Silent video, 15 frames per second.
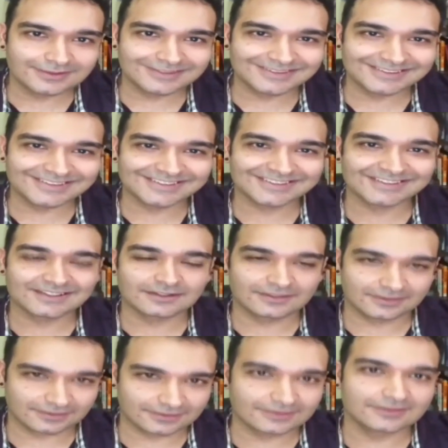
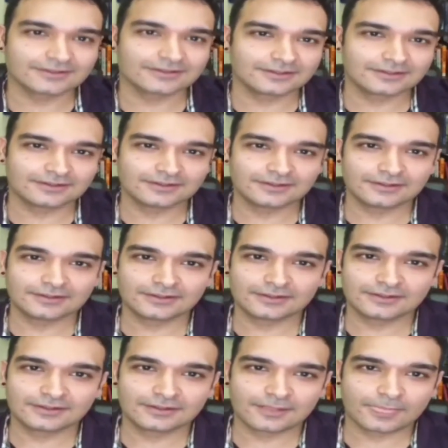
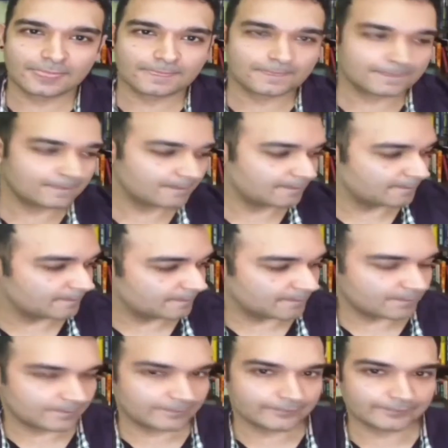
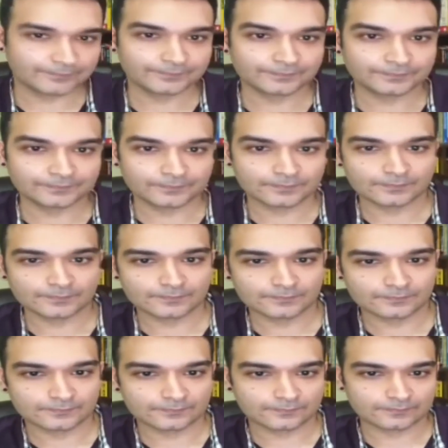
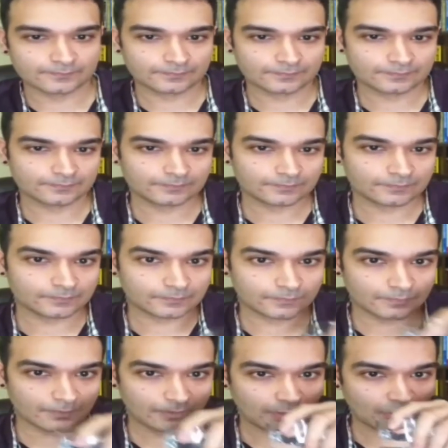
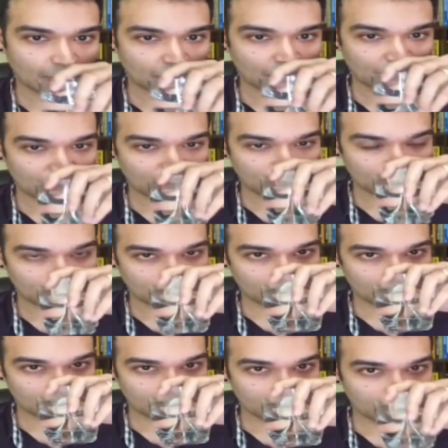
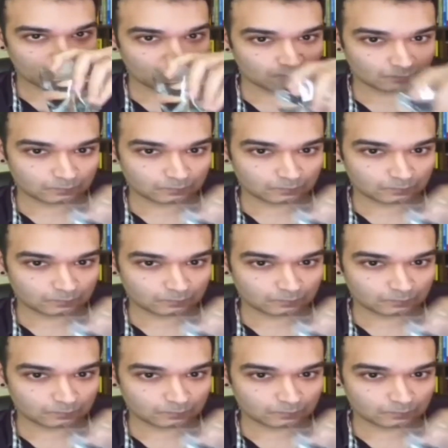(not speaking)